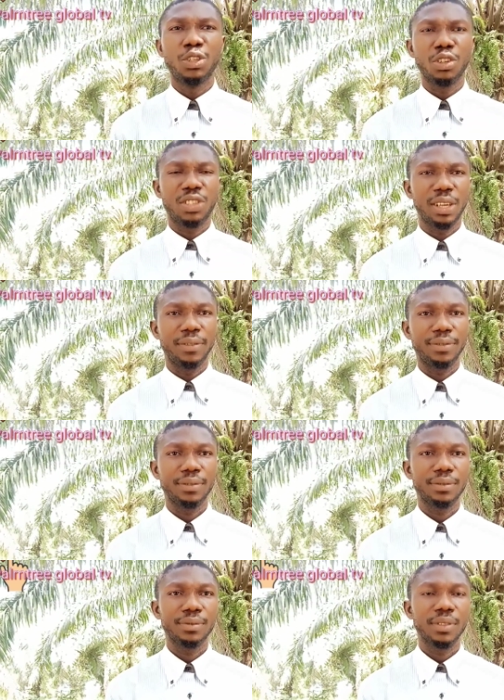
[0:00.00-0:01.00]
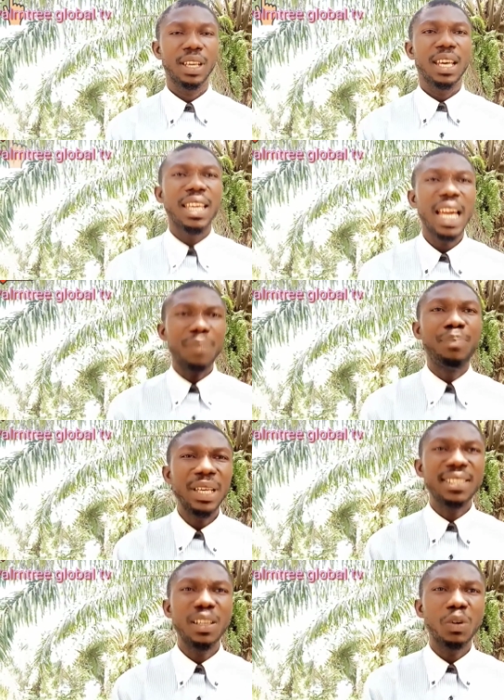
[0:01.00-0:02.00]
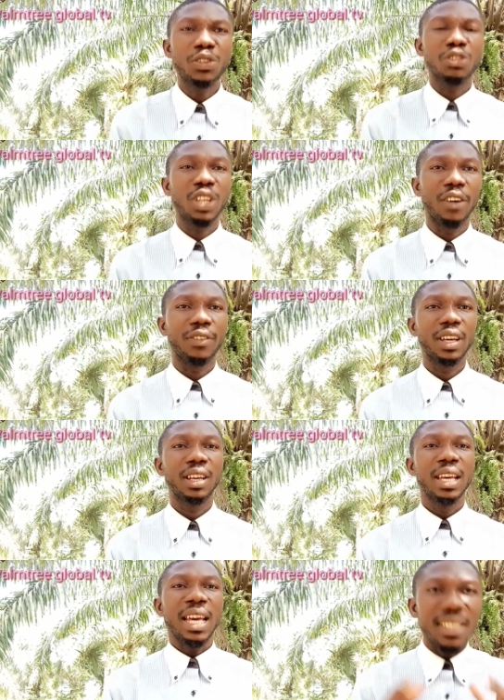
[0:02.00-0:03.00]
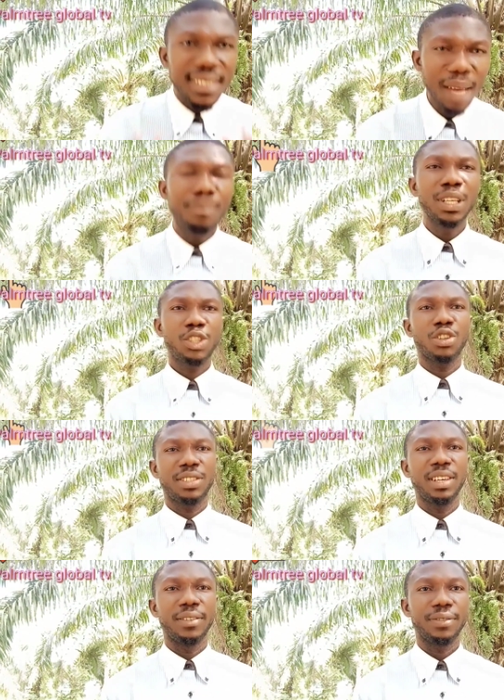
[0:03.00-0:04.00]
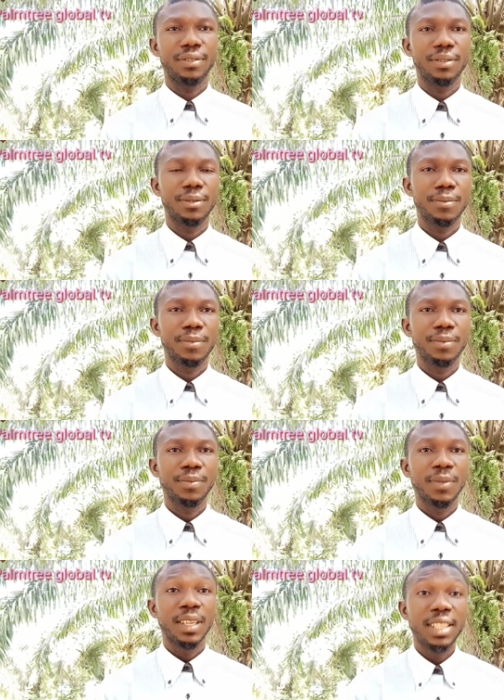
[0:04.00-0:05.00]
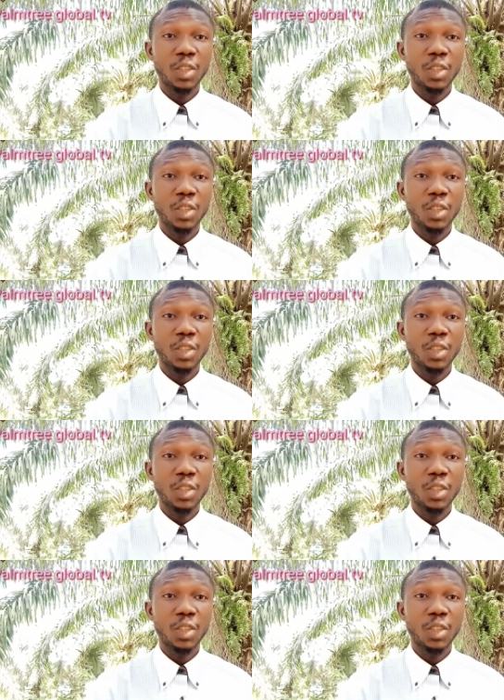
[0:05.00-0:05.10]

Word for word: Little plus little equals to orere. Don't stay at home. Stop staying at home.